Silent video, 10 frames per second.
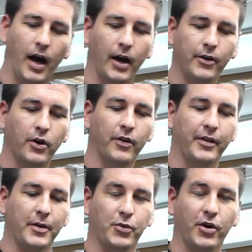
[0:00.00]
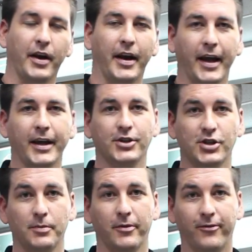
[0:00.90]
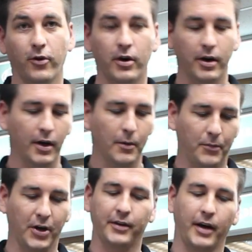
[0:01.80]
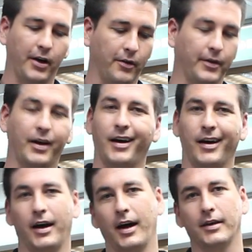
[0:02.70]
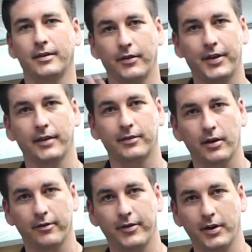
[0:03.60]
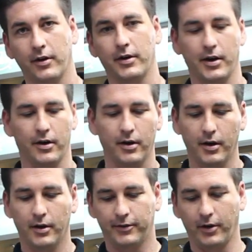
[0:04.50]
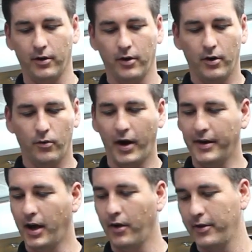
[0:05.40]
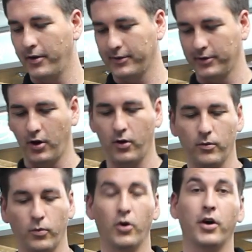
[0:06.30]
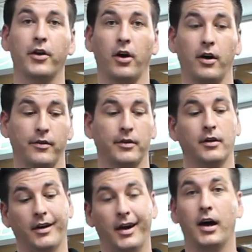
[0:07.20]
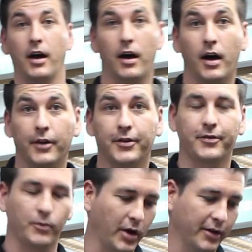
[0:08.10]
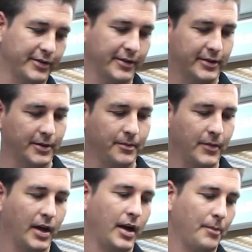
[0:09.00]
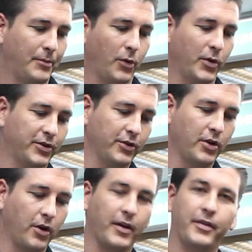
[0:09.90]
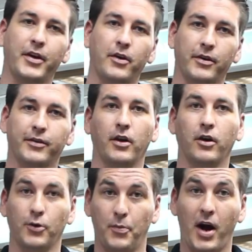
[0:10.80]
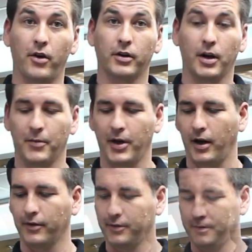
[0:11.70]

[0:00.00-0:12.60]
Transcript: You know that they brought out an AEG before, but I highly doubt that's going to fit on here. So right now there is no word on a different rail system, but we do know that there is a longer barrel coming out.